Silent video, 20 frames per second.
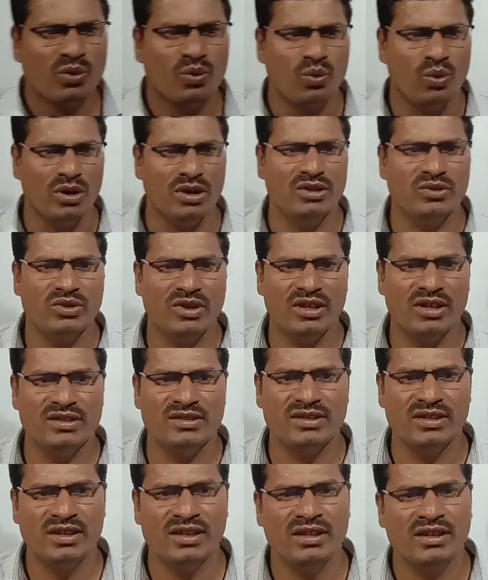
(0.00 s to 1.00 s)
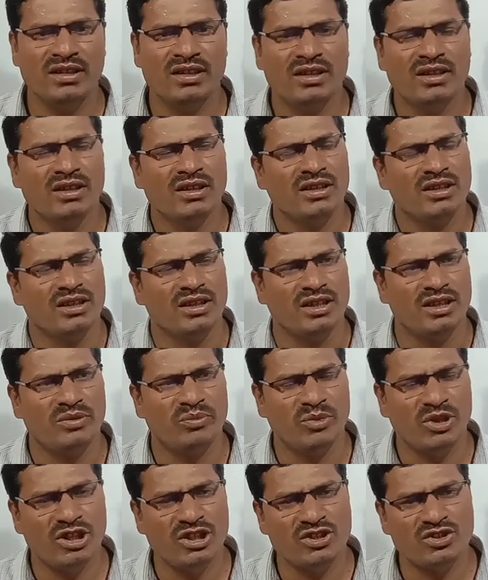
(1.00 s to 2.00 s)
what you can say, it
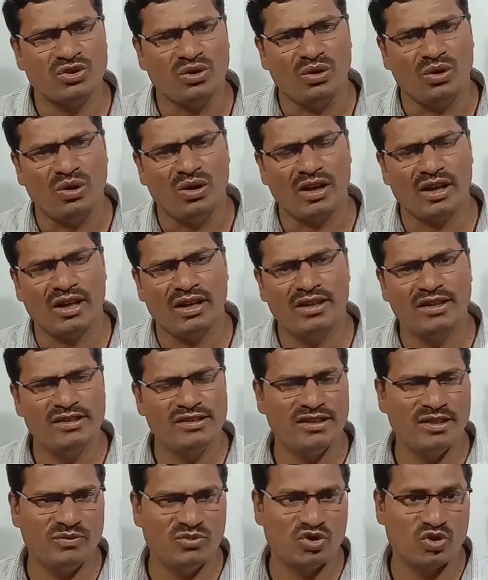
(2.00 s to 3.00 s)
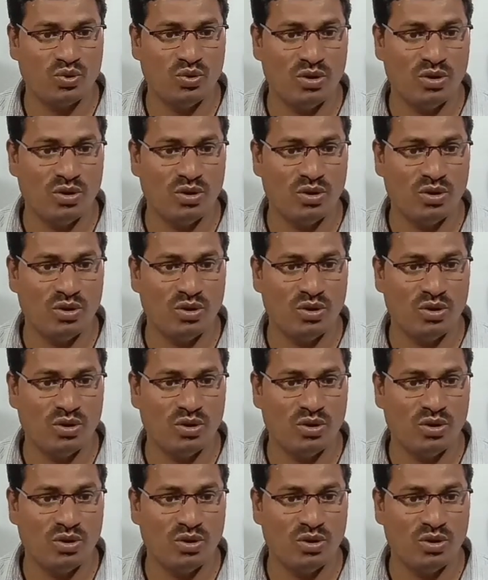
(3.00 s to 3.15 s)
means organisms.